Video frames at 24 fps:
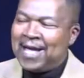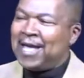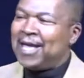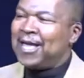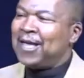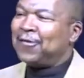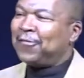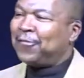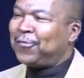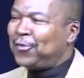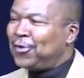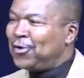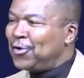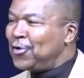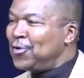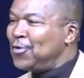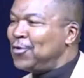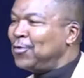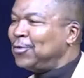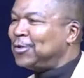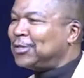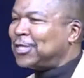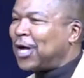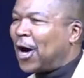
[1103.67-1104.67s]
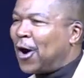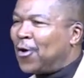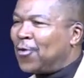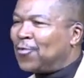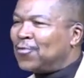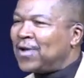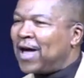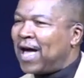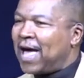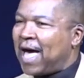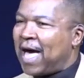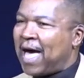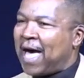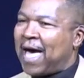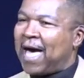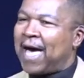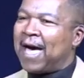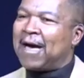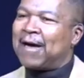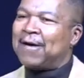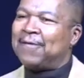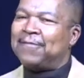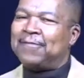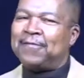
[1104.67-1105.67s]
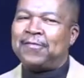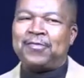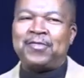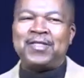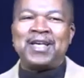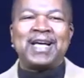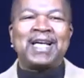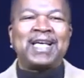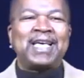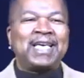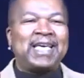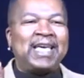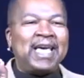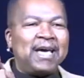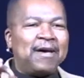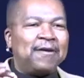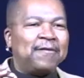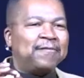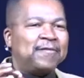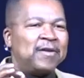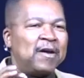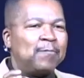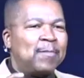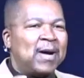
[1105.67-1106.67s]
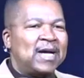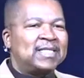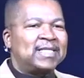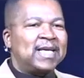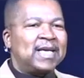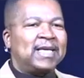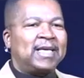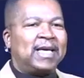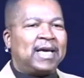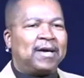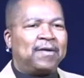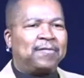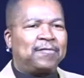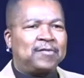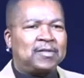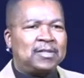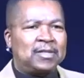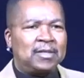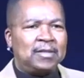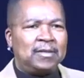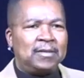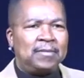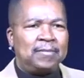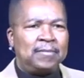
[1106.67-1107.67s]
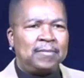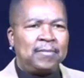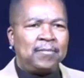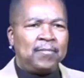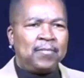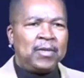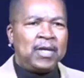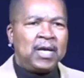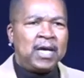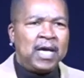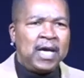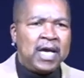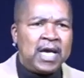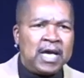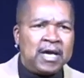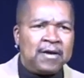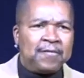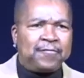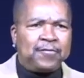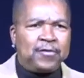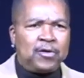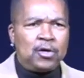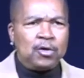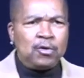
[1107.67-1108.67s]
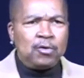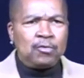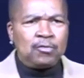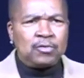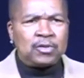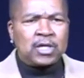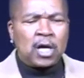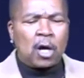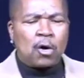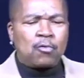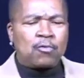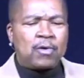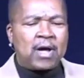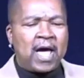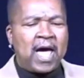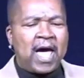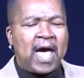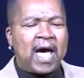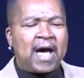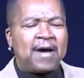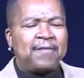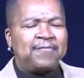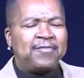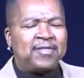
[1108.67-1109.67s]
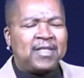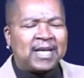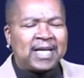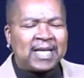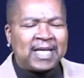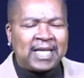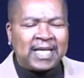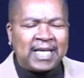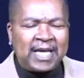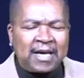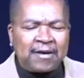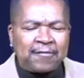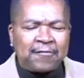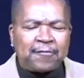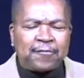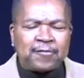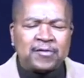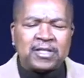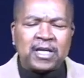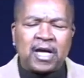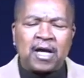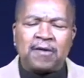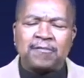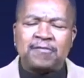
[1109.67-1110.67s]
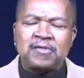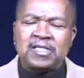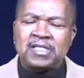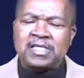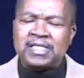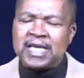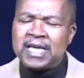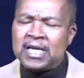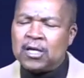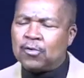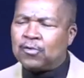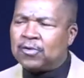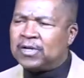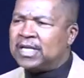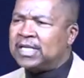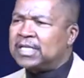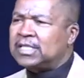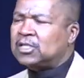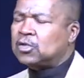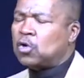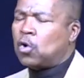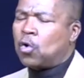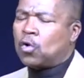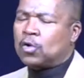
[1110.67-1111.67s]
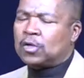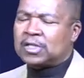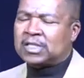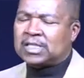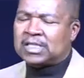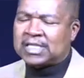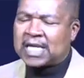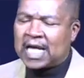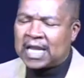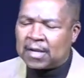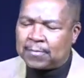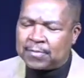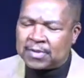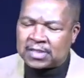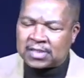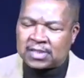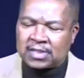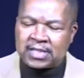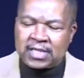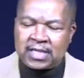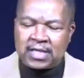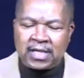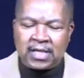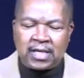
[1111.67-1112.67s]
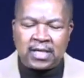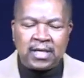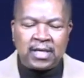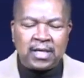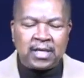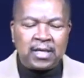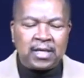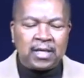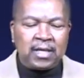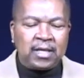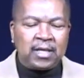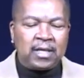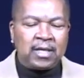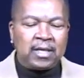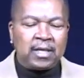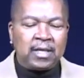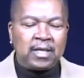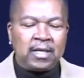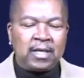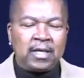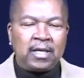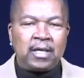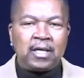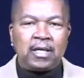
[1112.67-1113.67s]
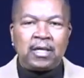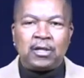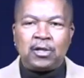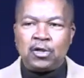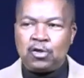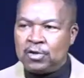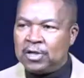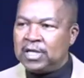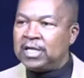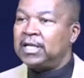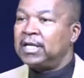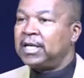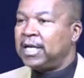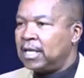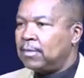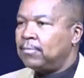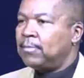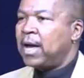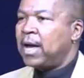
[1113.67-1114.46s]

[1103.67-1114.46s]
If you don't have the gift, everybody say gift. If you don't have the gift of singleness or celibacy, you need to get